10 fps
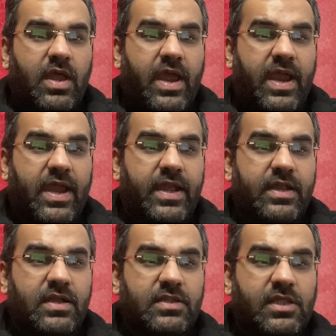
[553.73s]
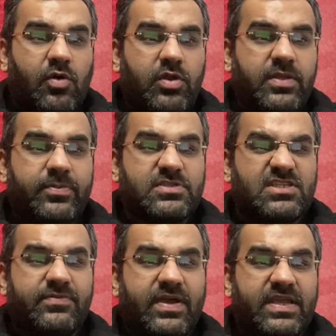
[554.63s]
And the only
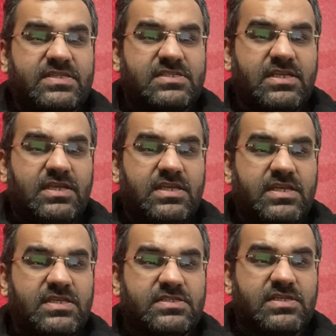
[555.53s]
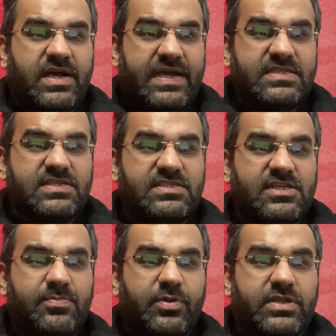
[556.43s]
positive I can see is
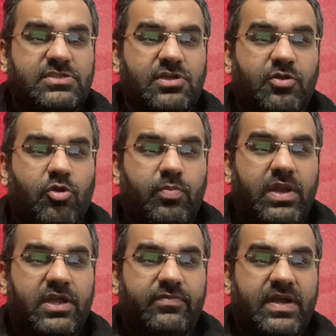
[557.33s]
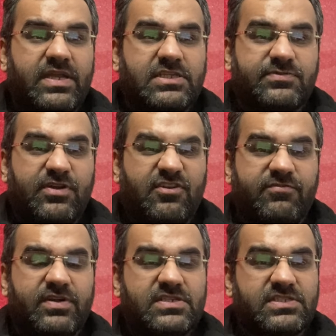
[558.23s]
ICC Prudential Global Advantage Fund of
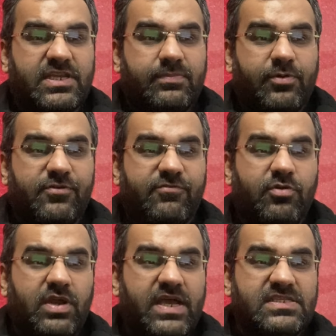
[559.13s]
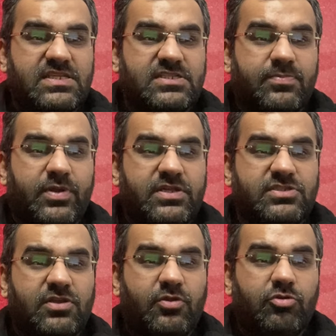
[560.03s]
Funds 10.4, ICC
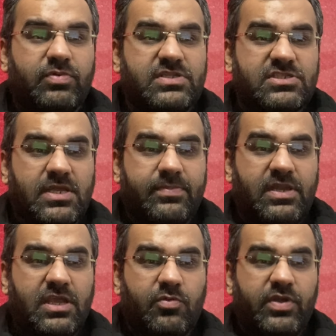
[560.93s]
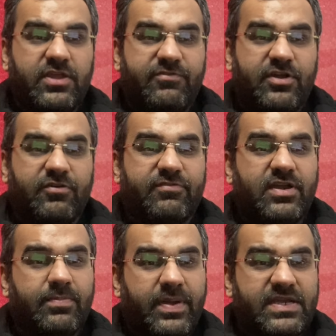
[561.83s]
Prudential Global Stable Equity Fund of
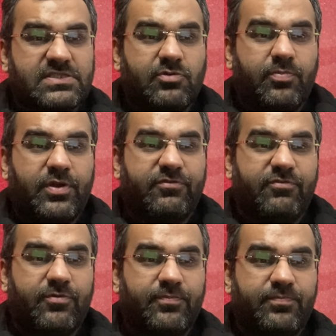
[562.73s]
Fund minus 4.4.